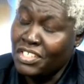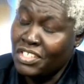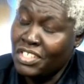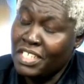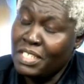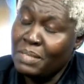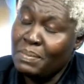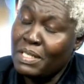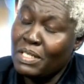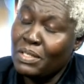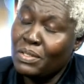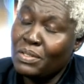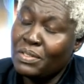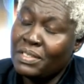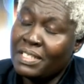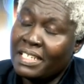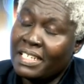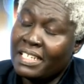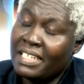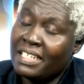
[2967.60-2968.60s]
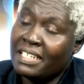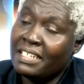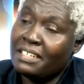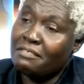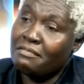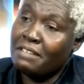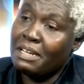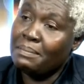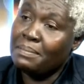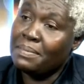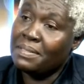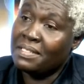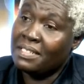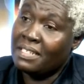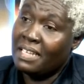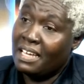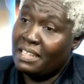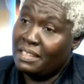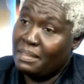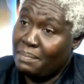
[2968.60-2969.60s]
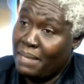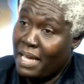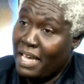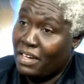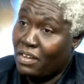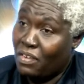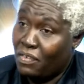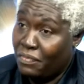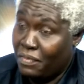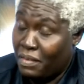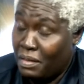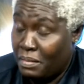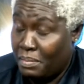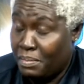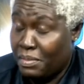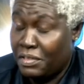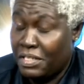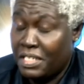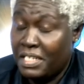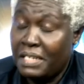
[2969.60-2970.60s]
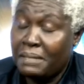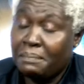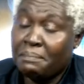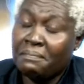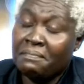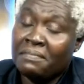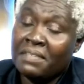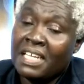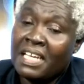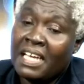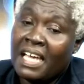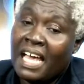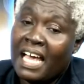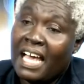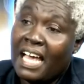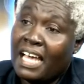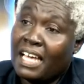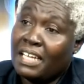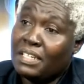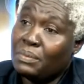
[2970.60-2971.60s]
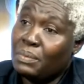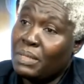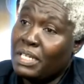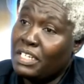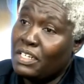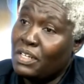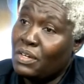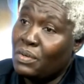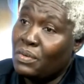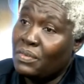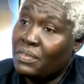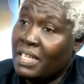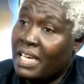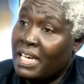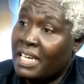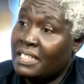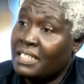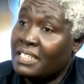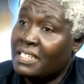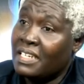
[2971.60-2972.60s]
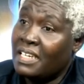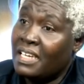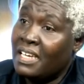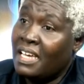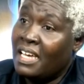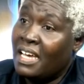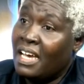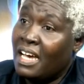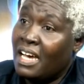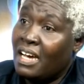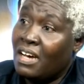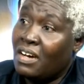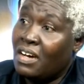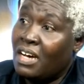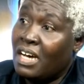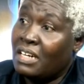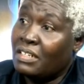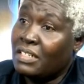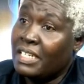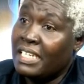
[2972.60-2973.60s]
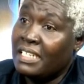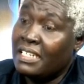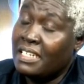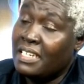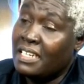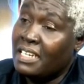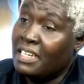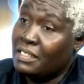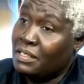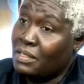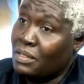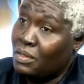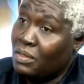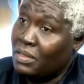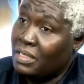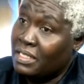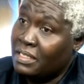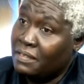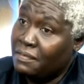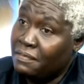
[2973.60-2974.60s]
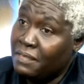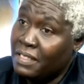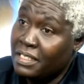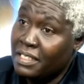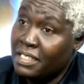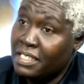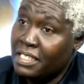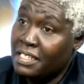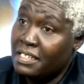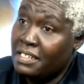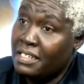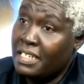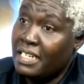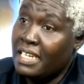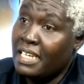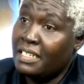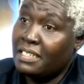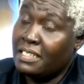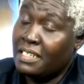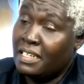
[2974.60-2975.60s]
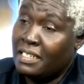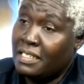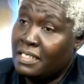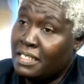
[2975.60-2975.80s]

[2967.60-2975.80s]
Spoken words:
it's just below the ribs at the back of our body, and we know that our kidney has got the filter in it.